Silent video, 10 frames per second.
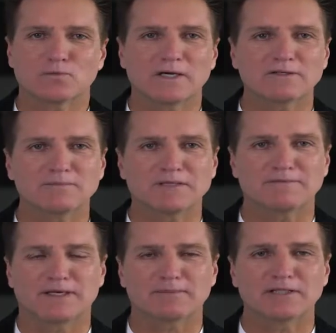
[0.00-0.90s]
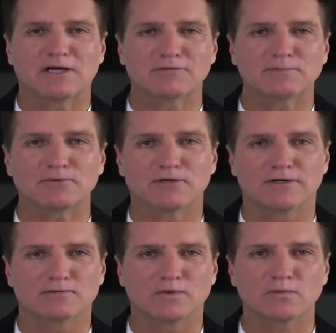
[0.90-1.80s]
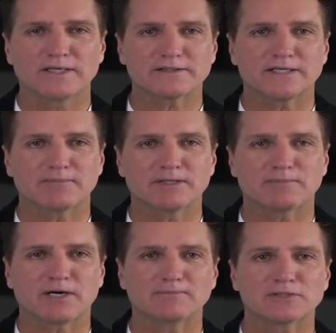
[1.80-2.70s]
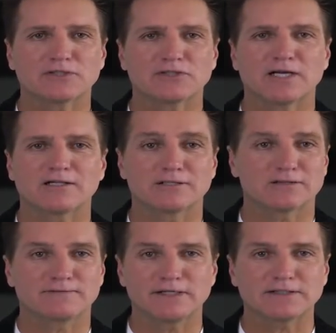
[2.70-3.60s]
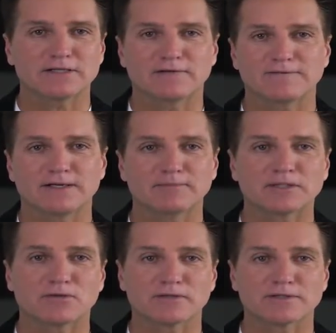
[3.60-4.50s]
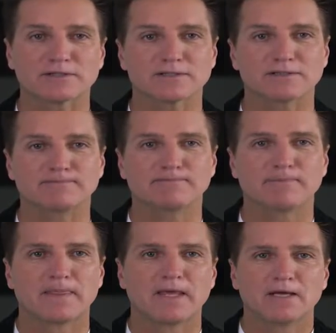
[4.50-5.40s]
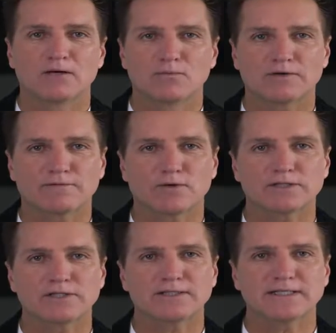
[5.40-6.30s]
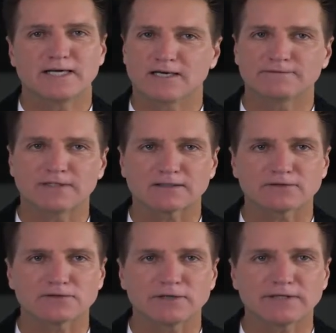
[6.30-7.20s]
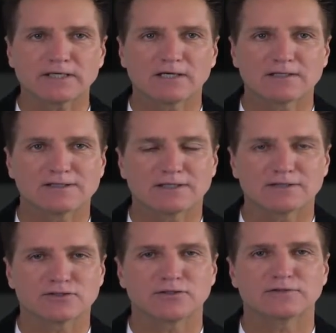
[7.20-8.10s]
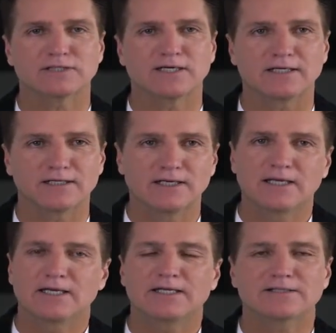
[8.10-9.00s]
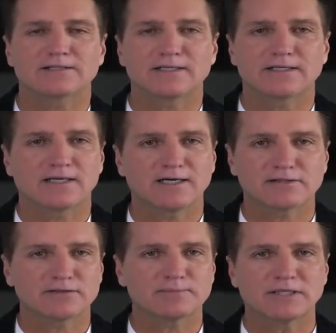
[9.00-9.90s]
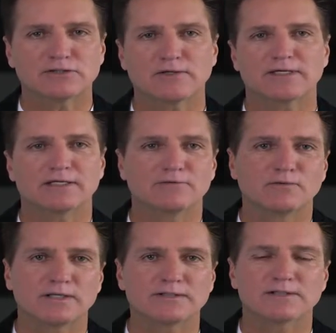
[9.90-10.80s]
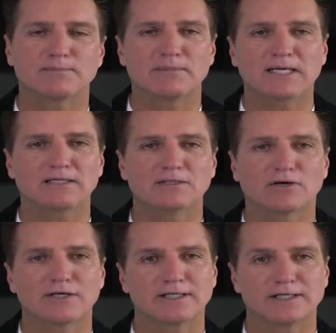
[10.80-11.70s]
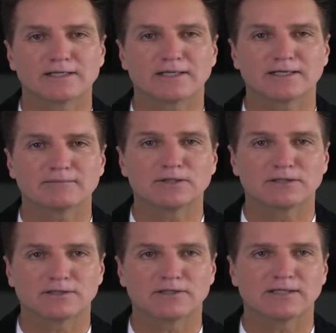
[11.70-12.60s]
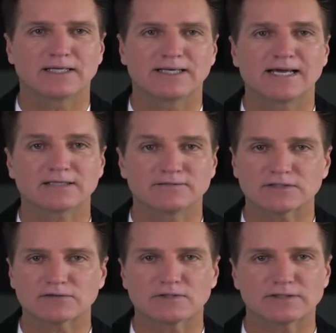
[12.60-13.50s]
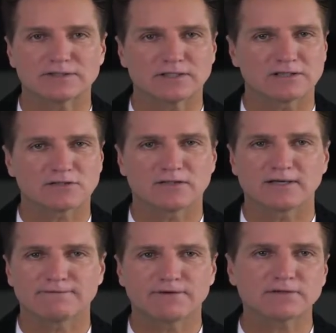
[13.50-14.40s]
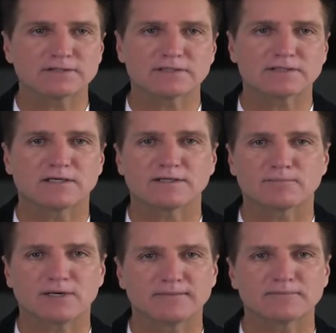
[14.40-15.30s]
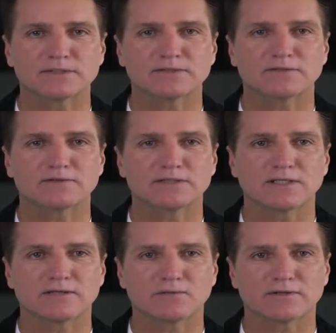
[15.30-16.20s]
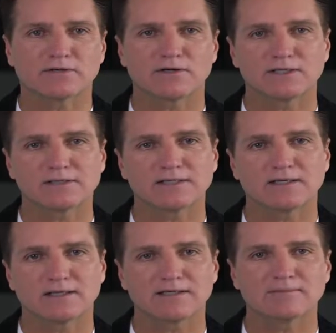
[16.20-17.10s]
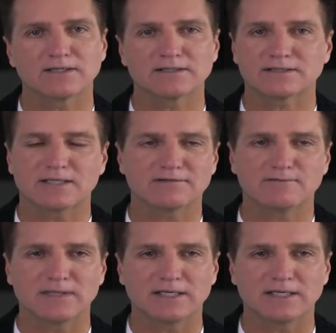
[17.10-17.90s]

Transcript: and welcome to the Family Law Report, where we examine the problems and challenges facing our family court system. We're fortunate to have Dr. Jerry Collins on the show today. He's a psychiatrist by training and runs the Maine Guardian Ad Litem Alert, an activist organization that focuses on the problems associated with guardians ad litem in the state of